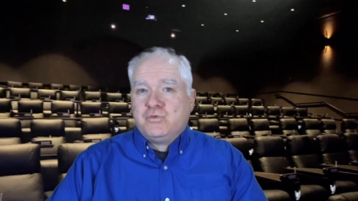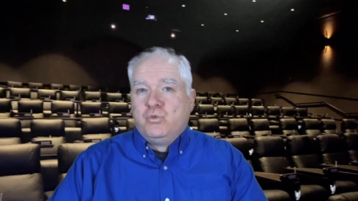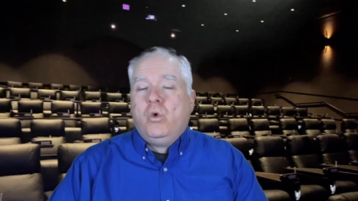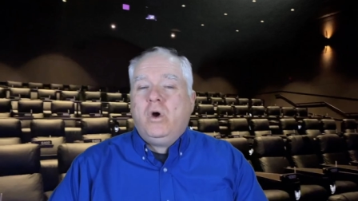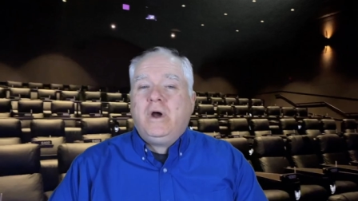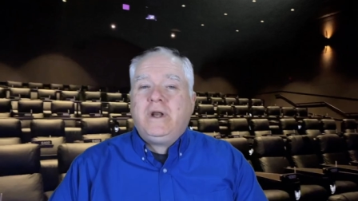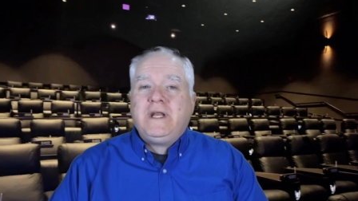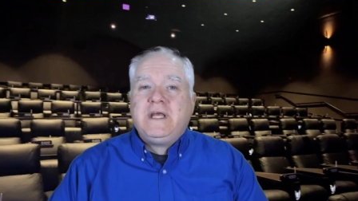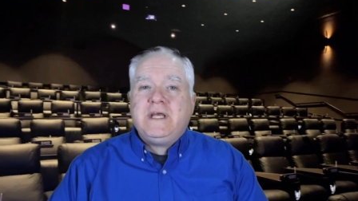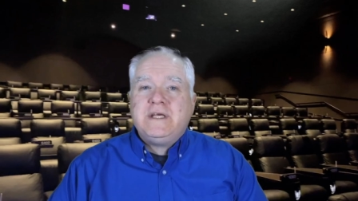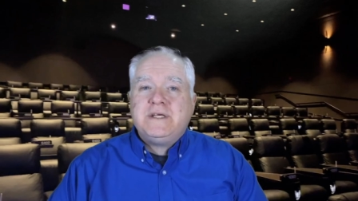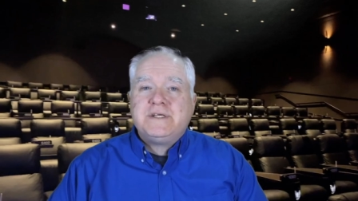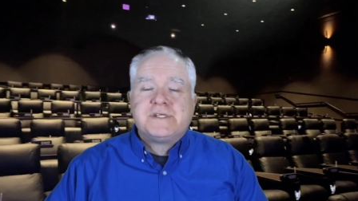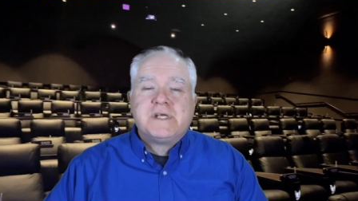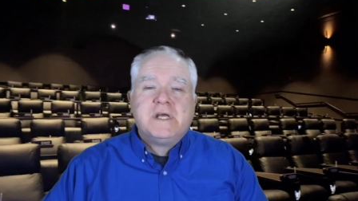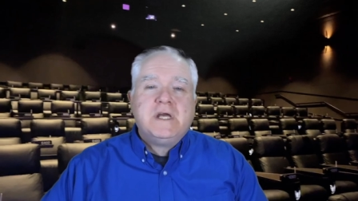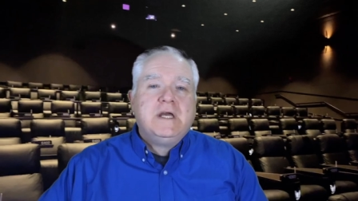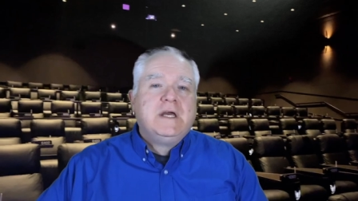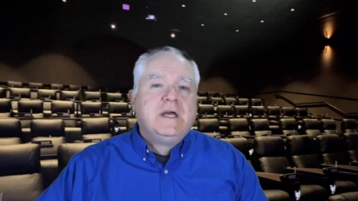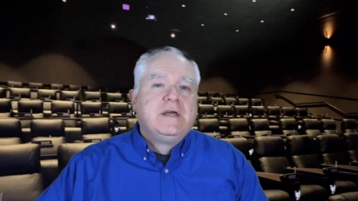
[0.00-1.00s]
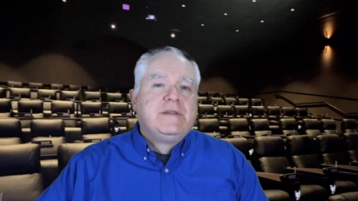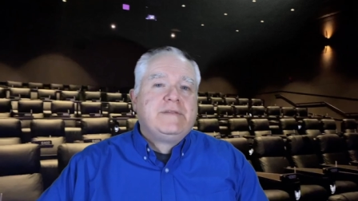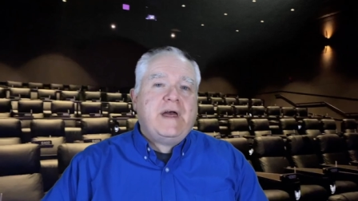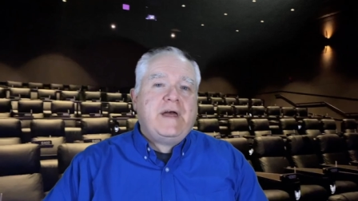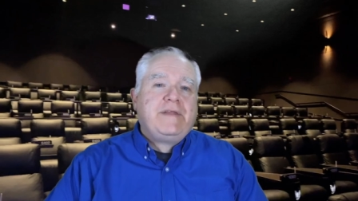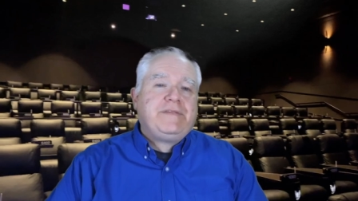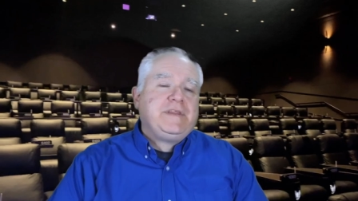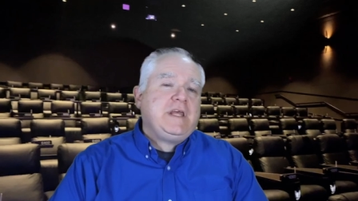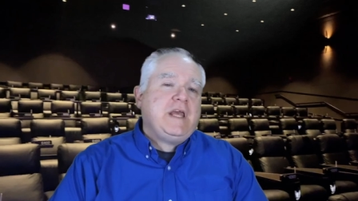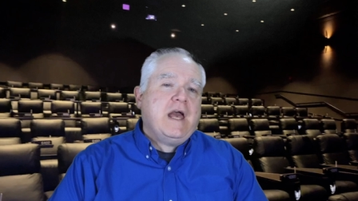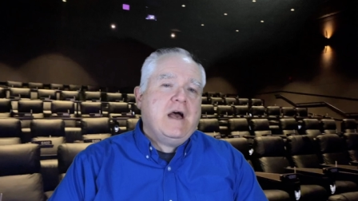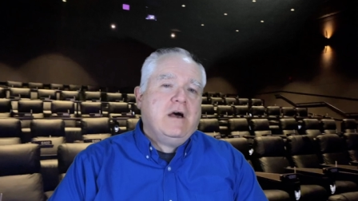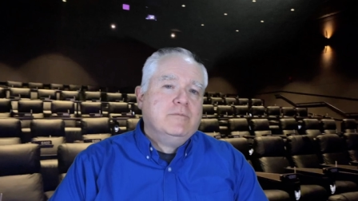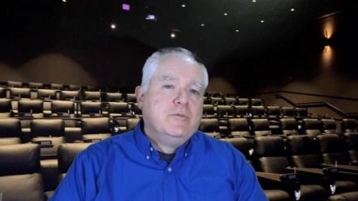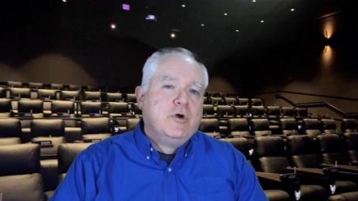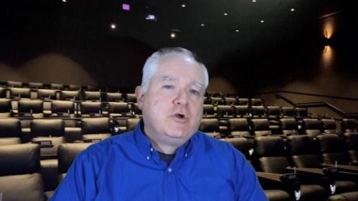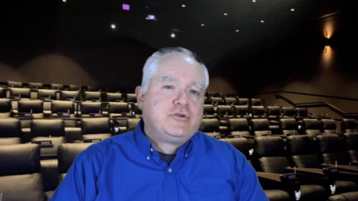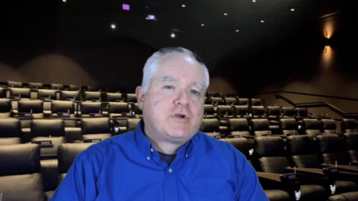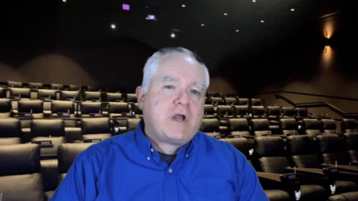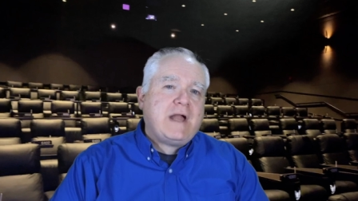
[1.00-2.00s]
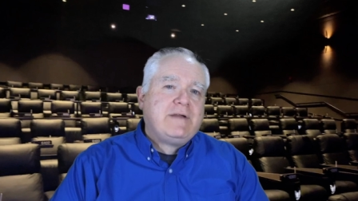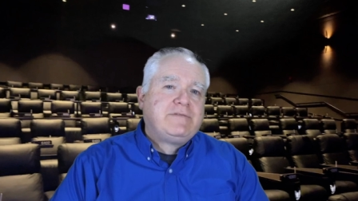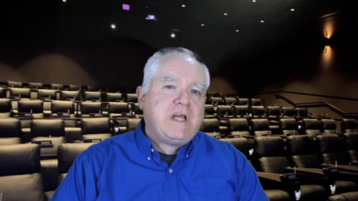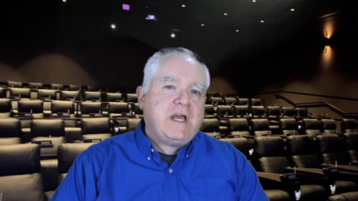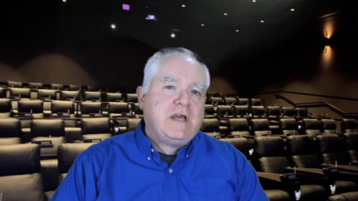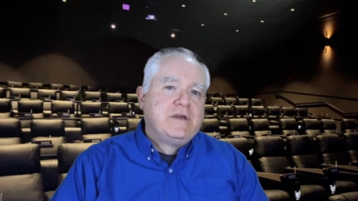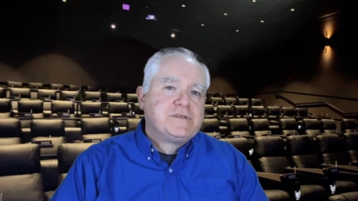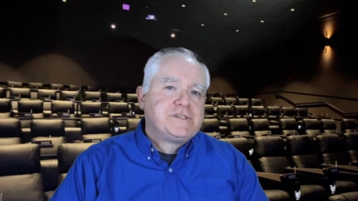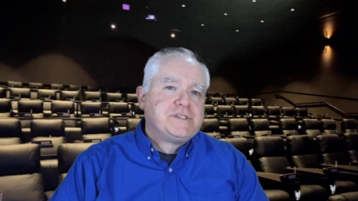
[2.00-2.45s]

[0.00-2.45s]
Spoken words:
One is that the Alamo Drafthouse